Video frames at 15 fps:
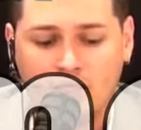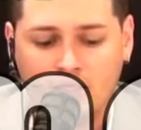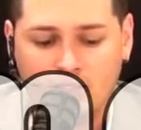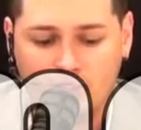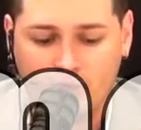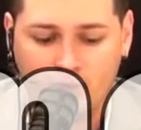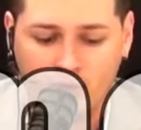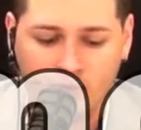
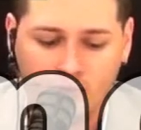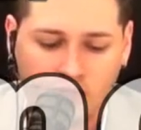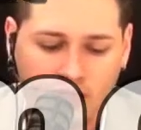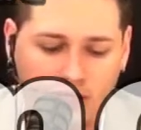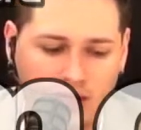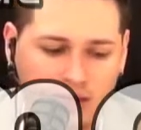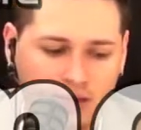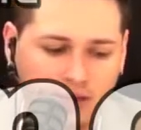So,
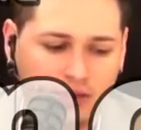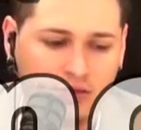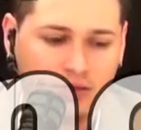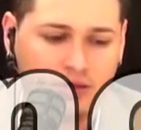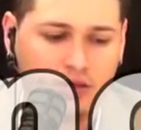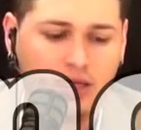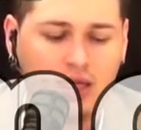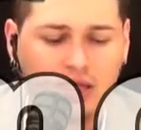
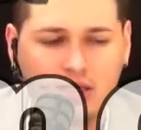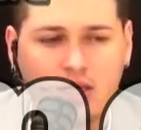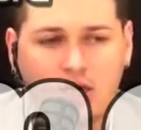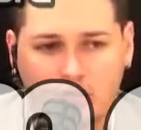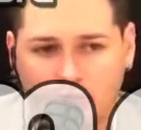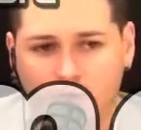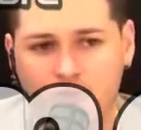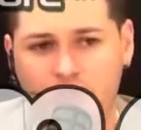in
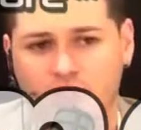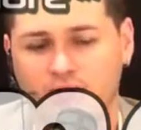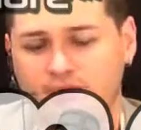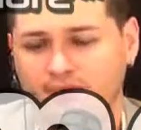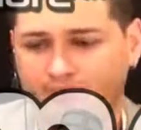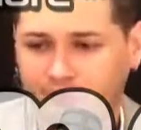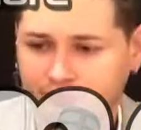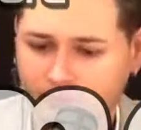
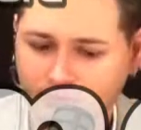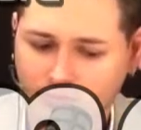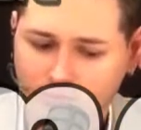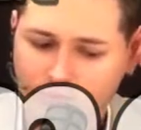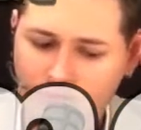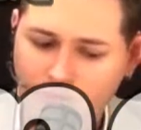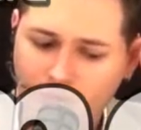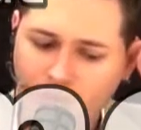conclusion,
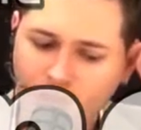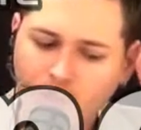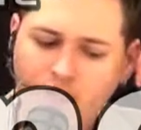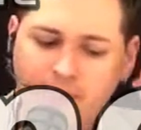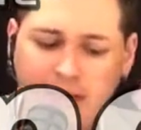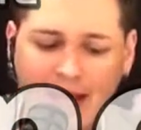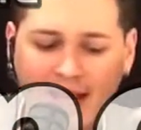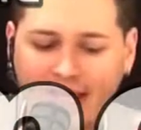
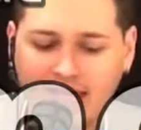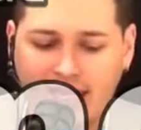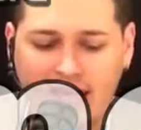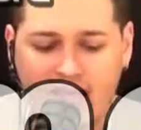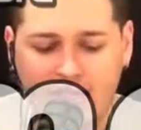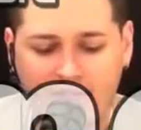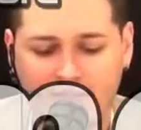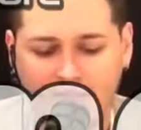look, man, I
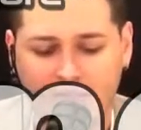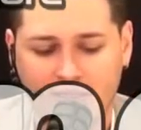get it.